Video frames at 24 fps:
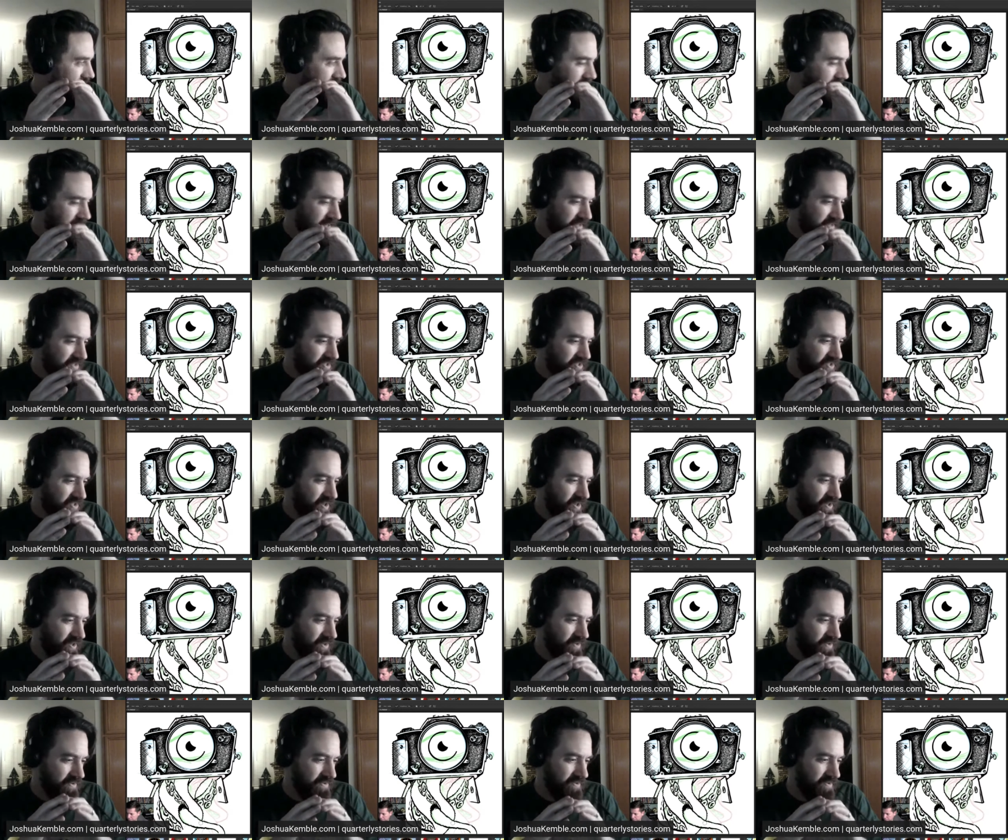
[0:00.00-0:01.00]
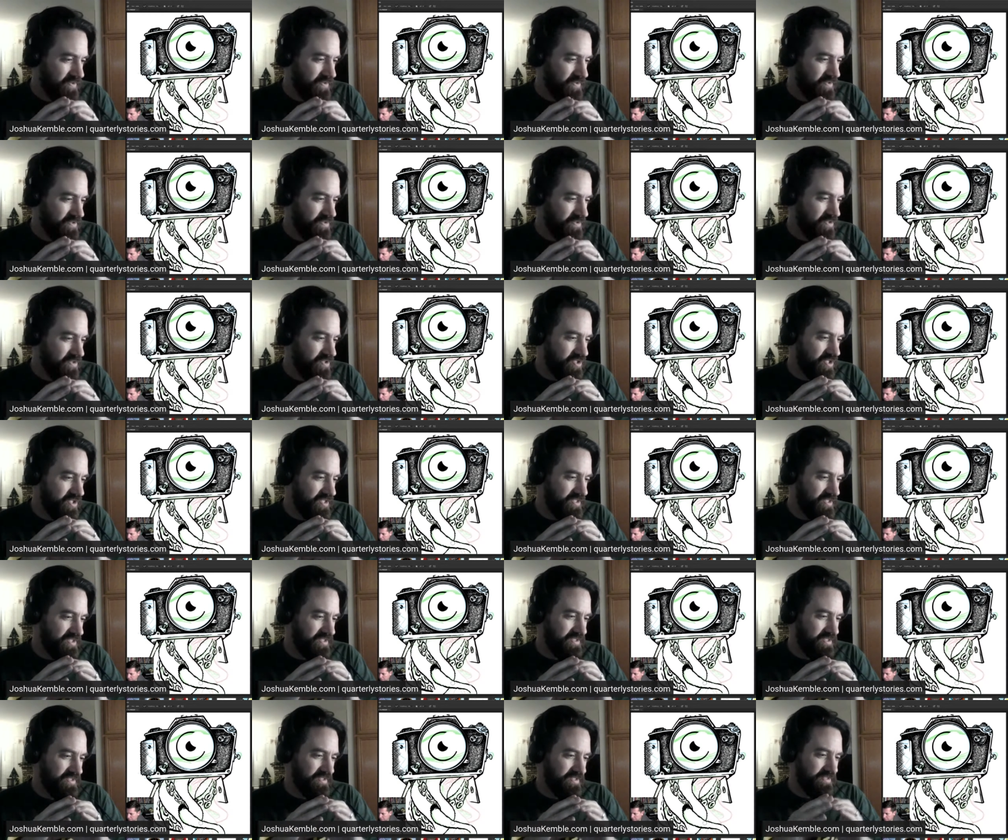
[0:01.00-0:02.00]
So just
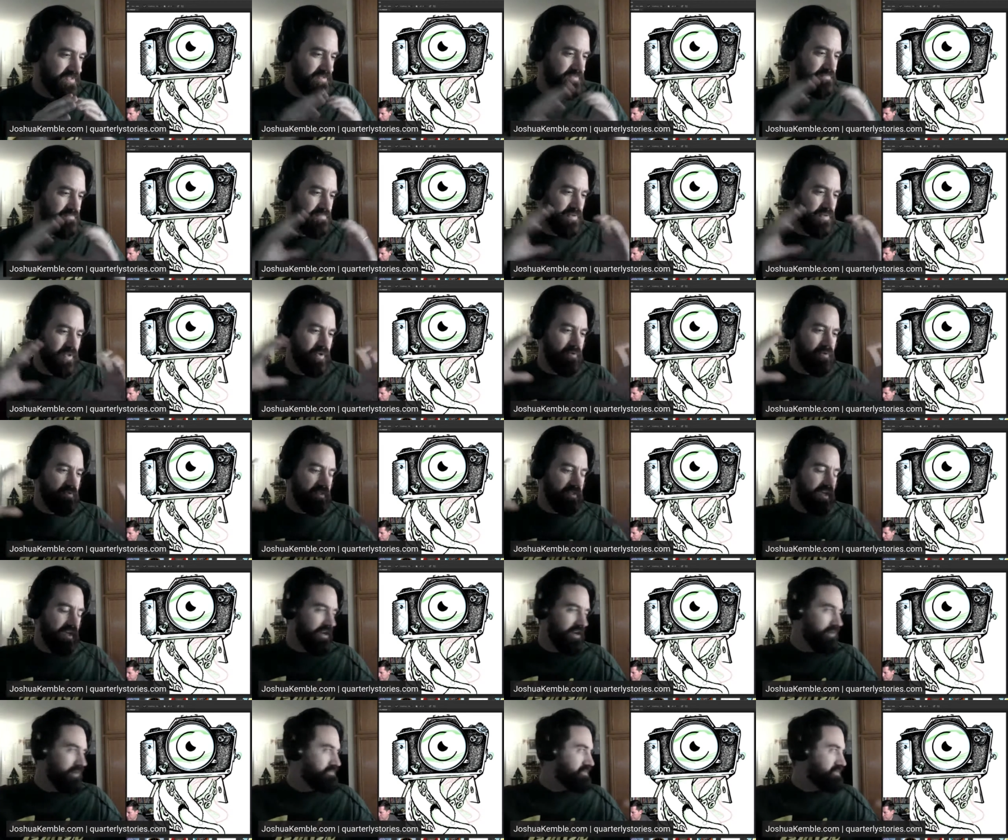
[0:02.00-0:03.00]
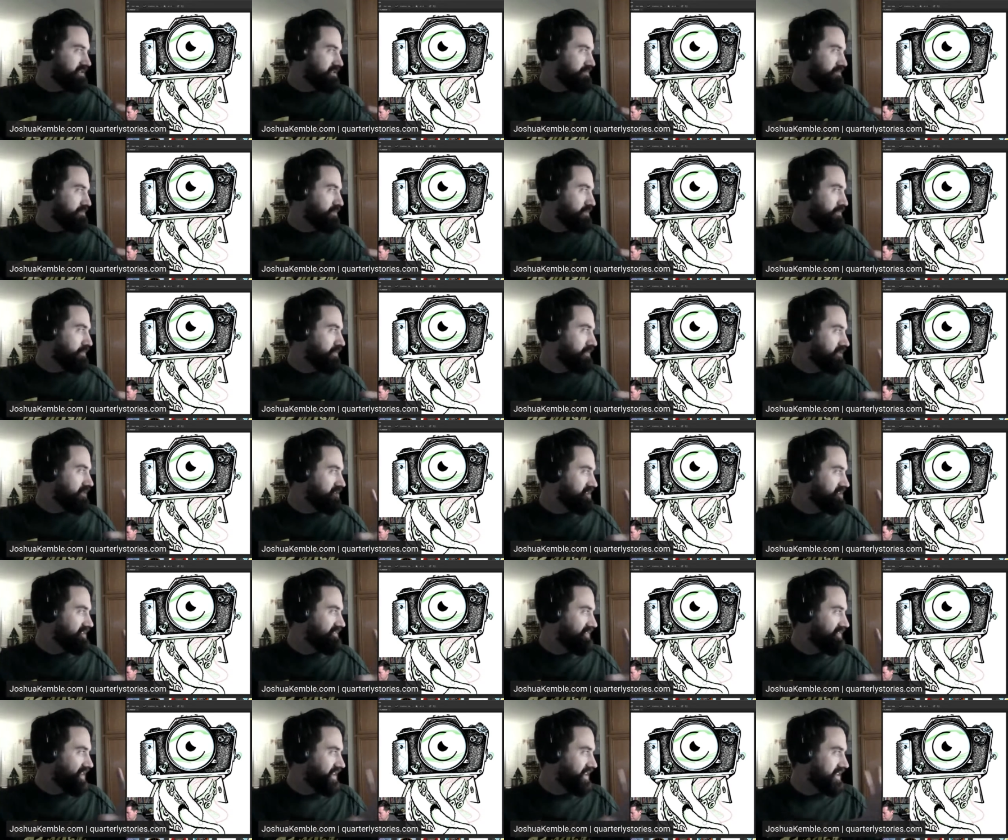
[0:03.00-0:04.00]
blow that up to the proportion of
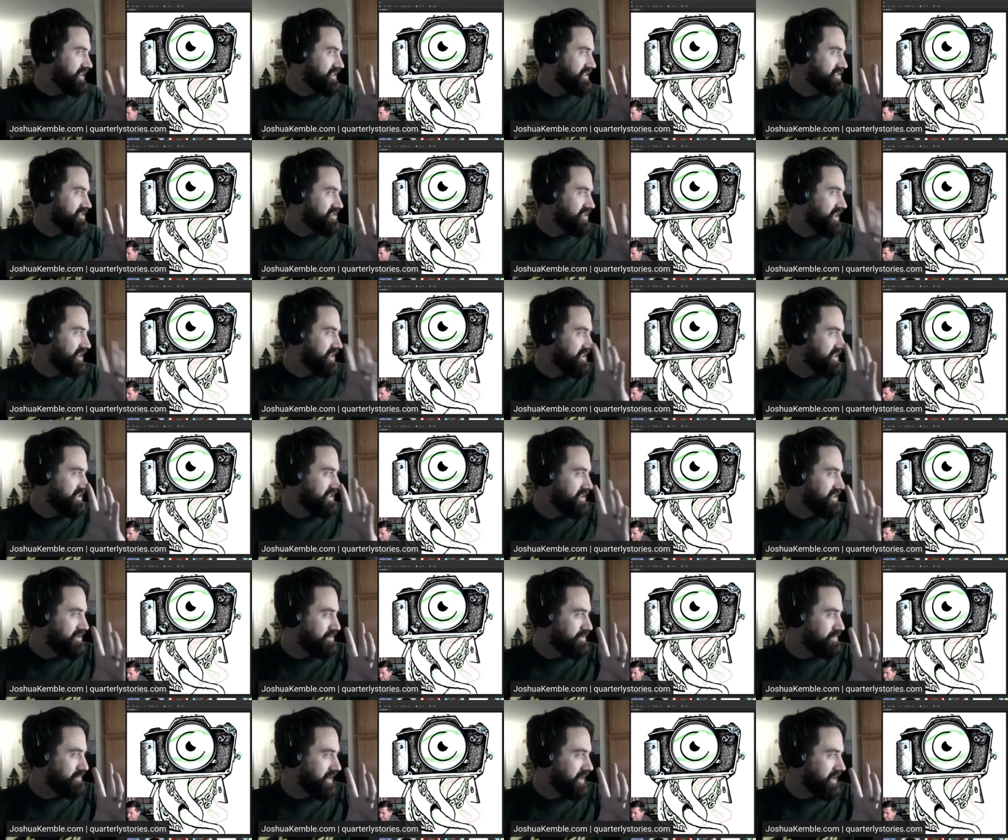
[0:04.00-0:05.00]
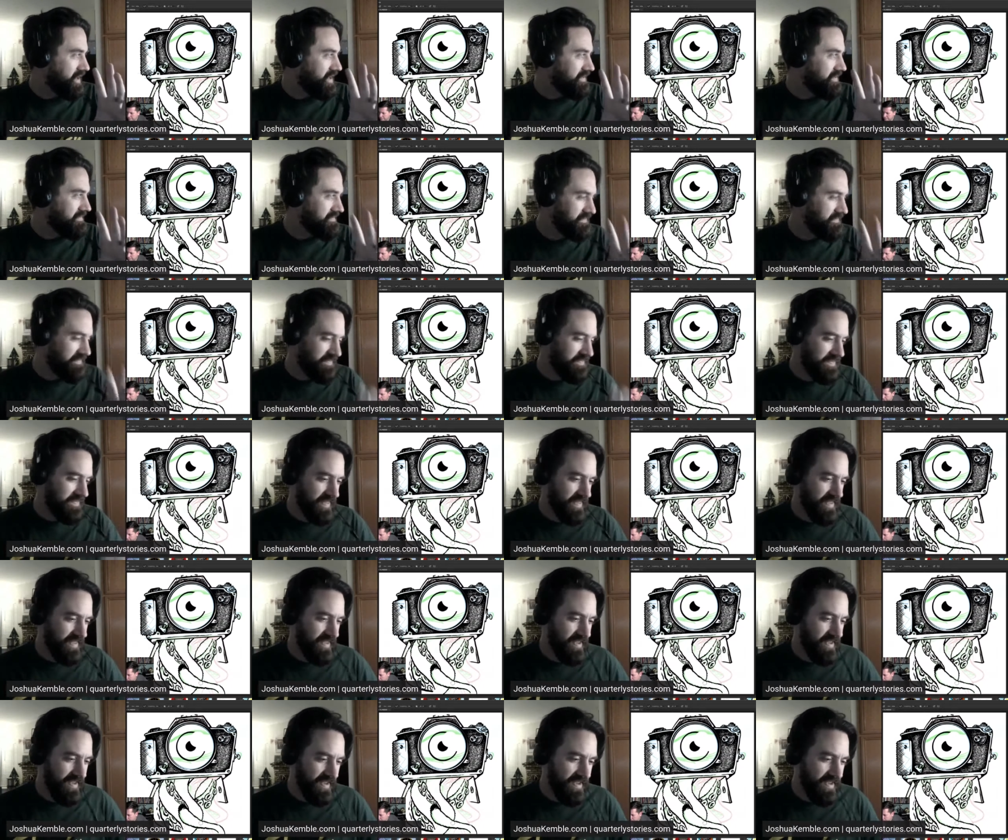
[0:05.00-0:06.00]
like a giant dinner plate,
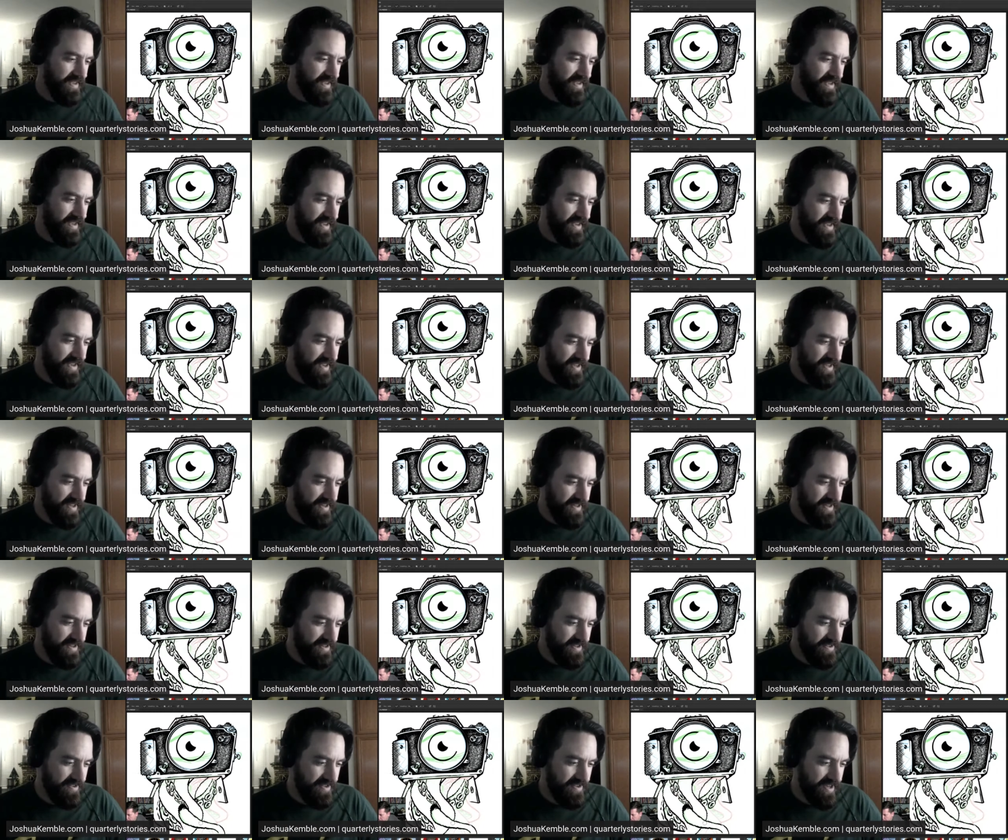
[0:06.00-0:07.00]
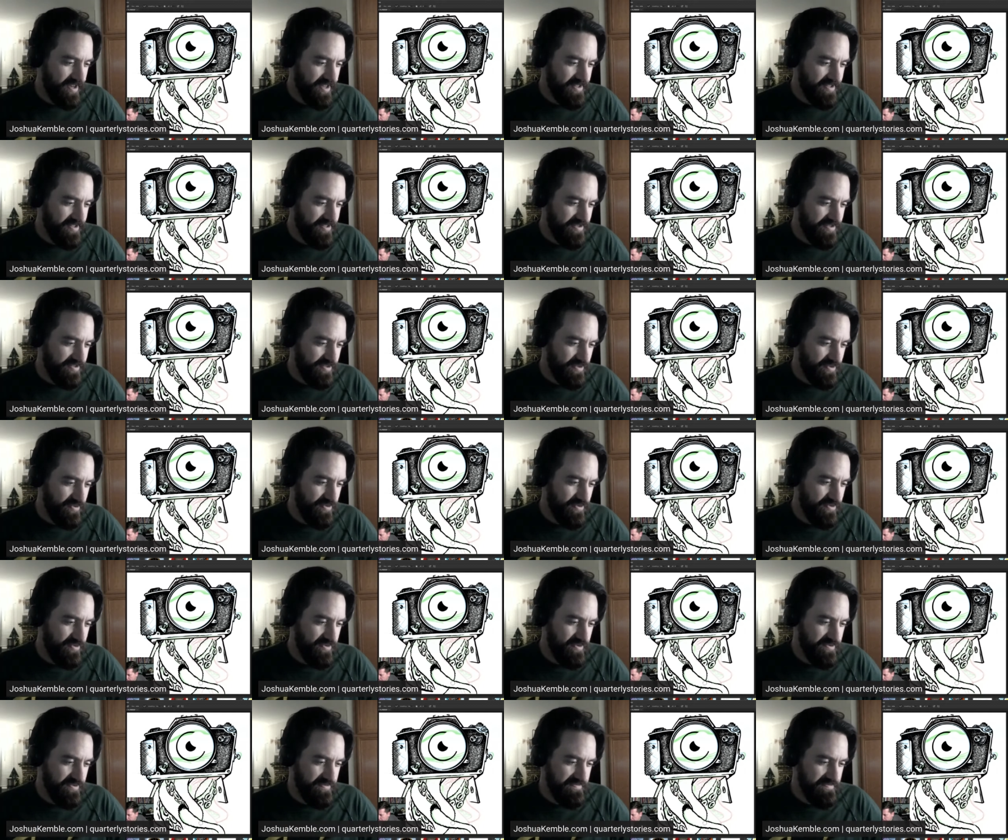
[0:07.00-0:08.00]
and you got this
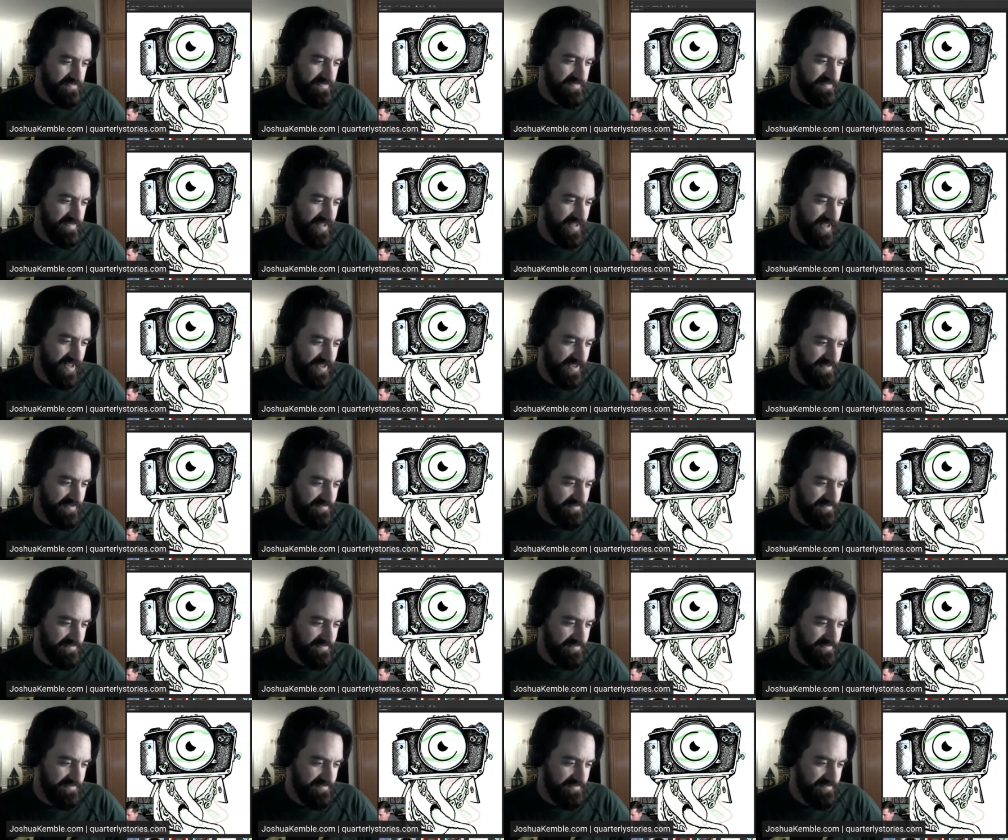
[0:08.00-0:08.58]
cool thing.